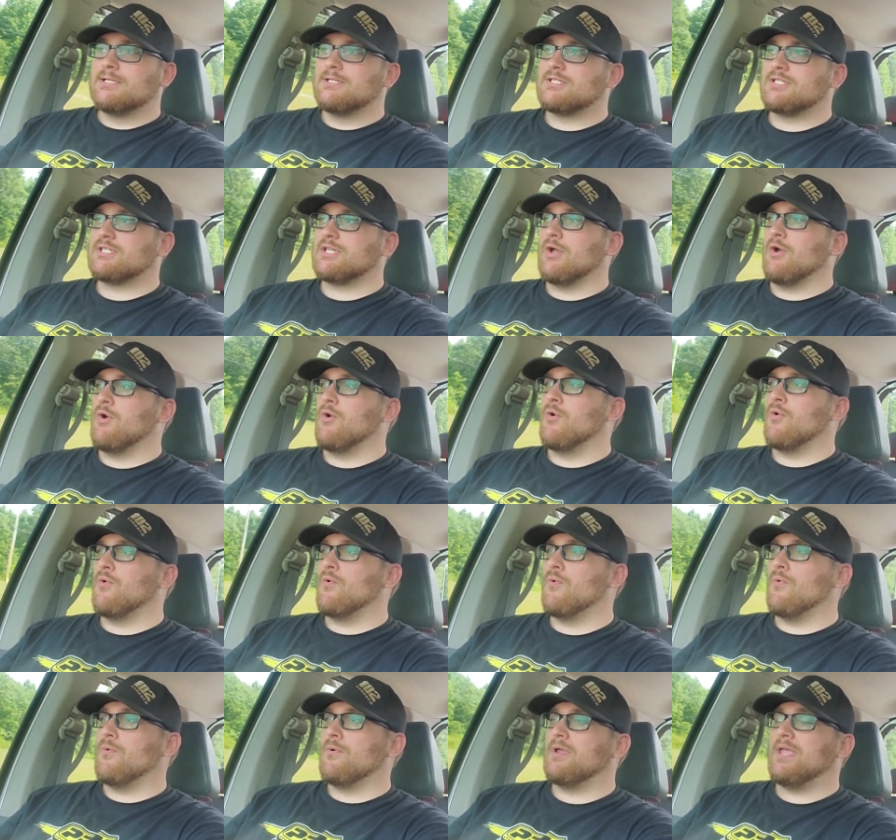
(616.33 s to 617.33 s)
So,
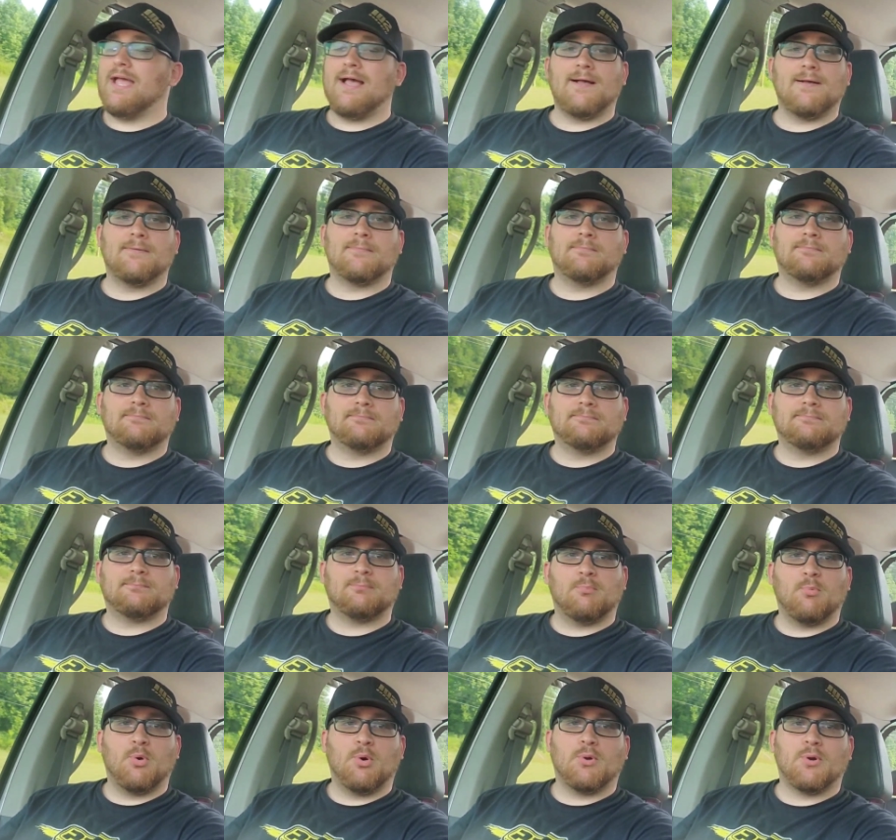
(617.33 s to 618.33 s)
yeah,
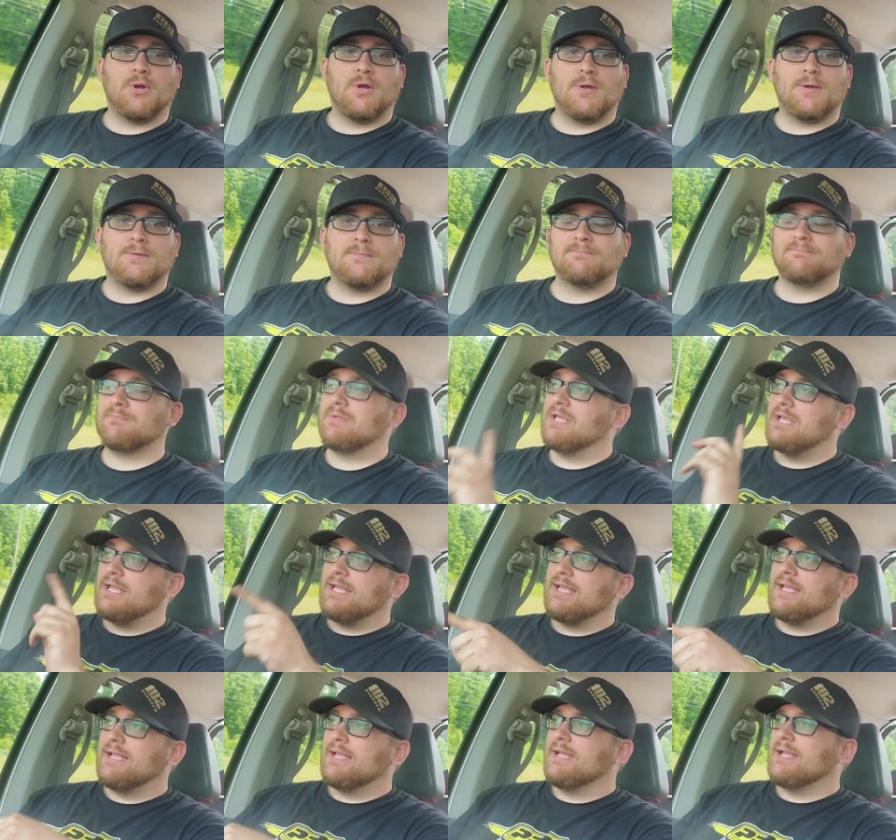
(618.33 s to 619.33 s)
we're uh,
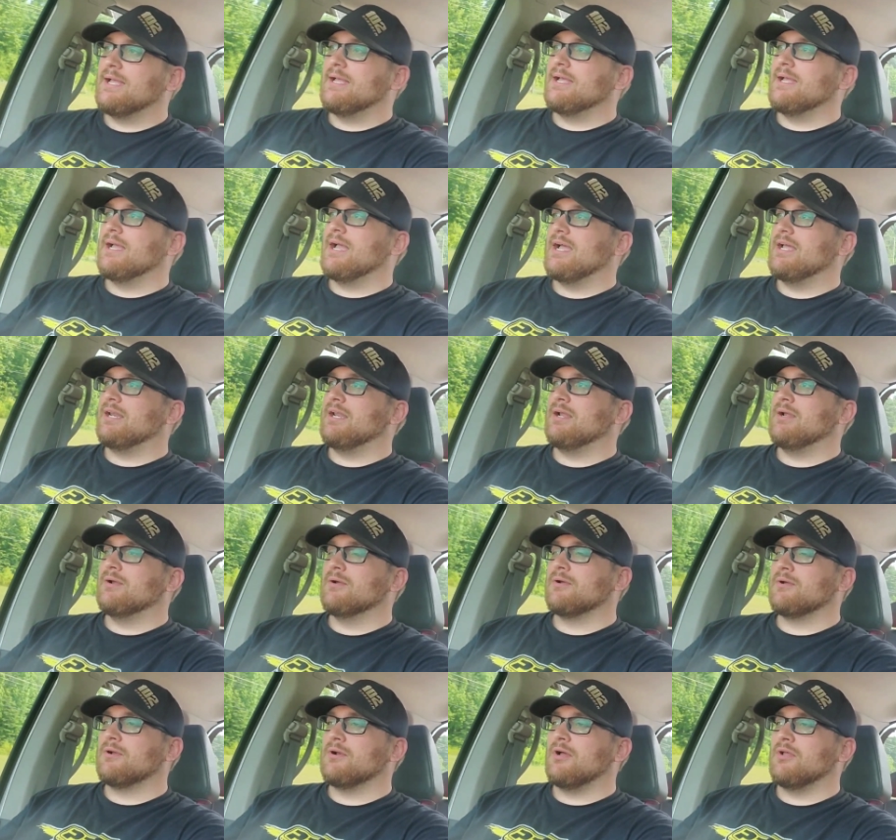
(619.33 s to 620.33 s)
heading
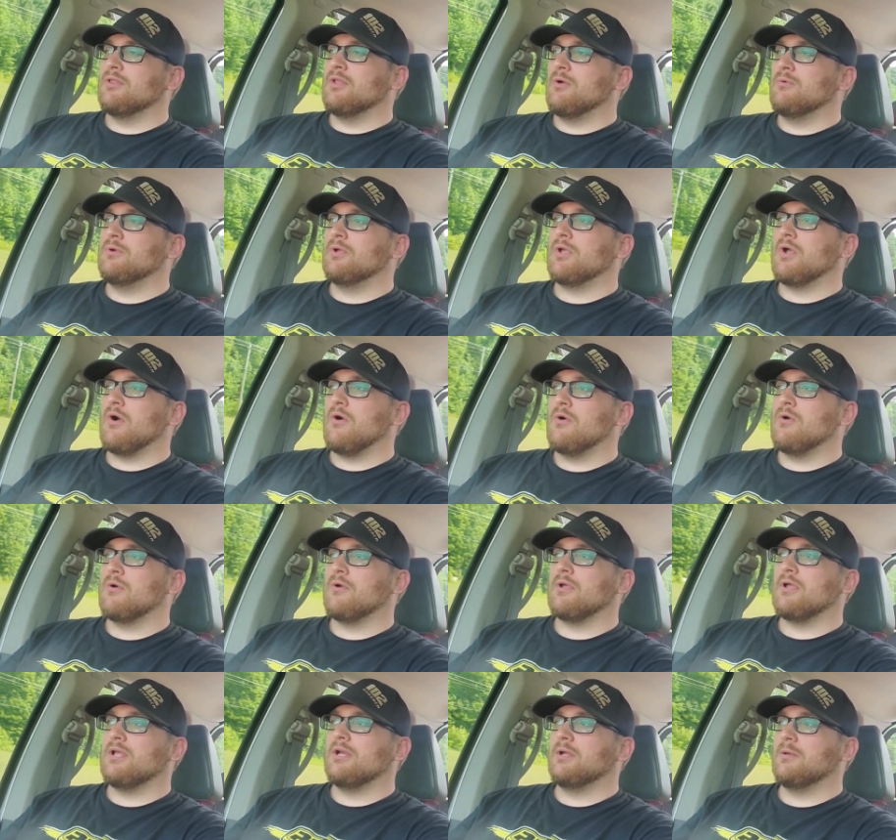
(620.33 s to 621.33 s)
here, going to unload the
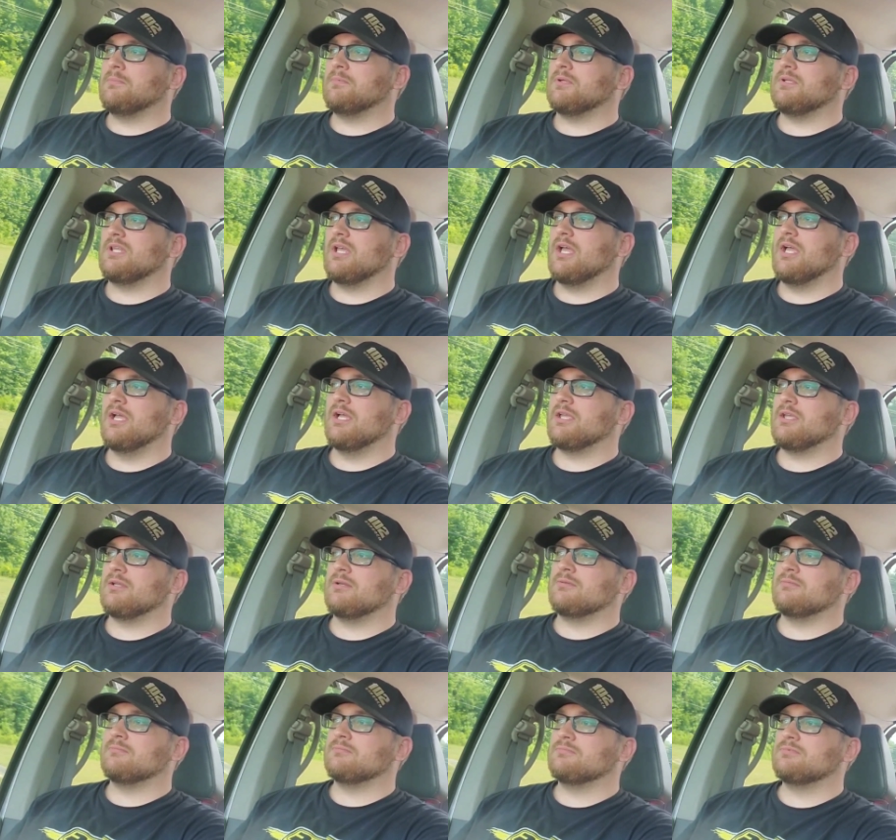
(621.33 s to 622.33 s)
car, get up to tech,
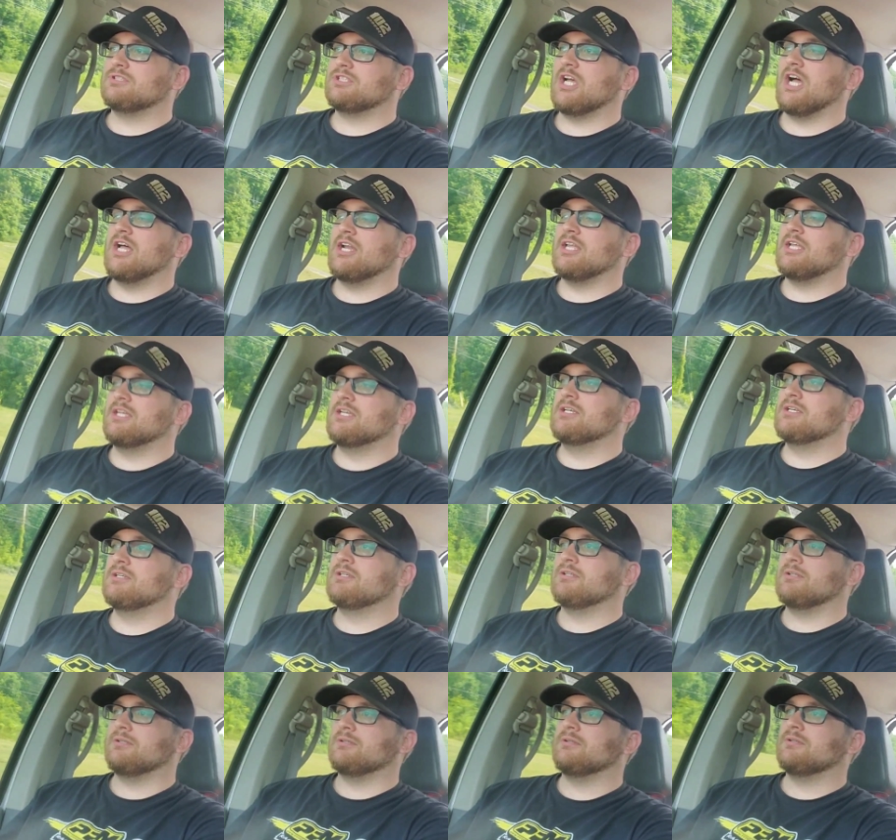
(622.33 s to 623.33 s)
and sign in
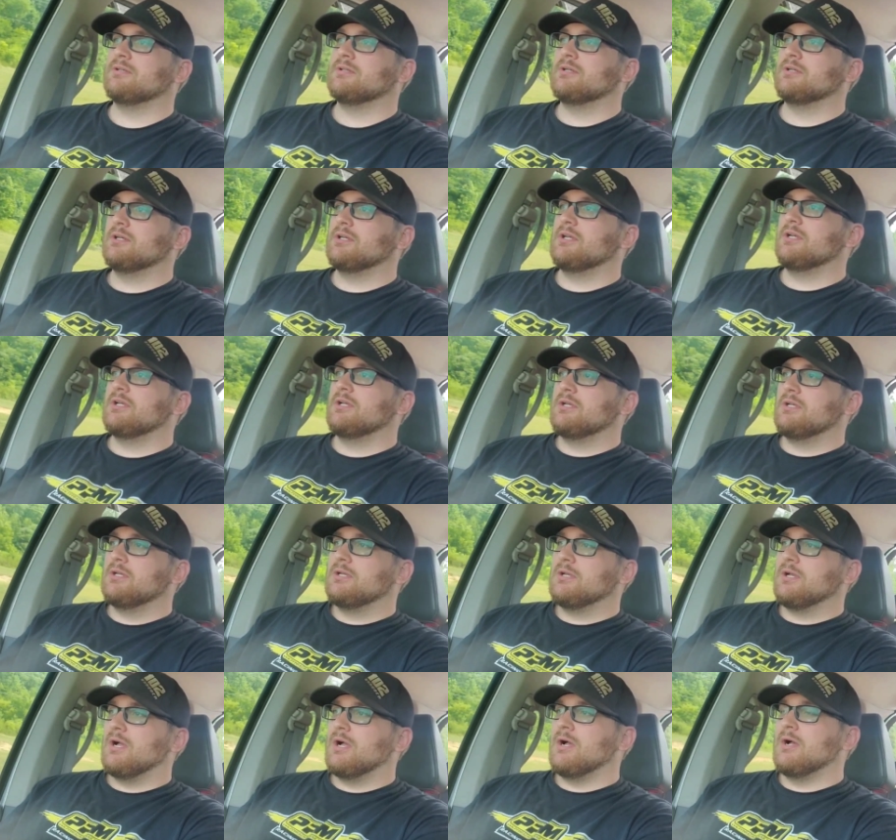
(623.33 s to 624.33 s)

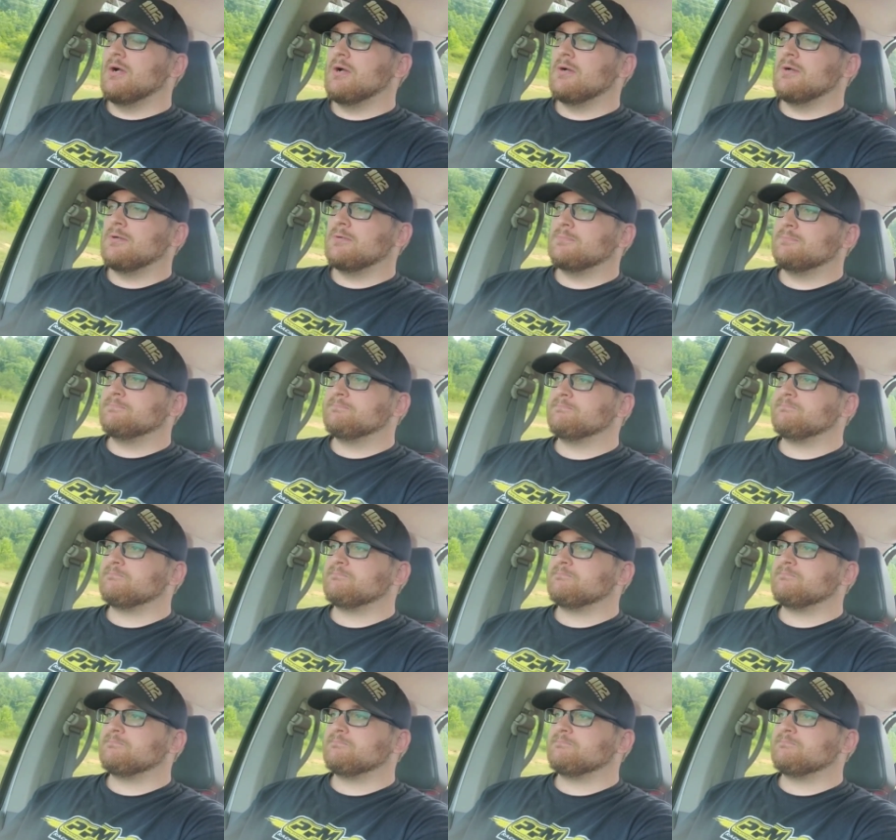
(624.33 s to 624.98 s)
and uh,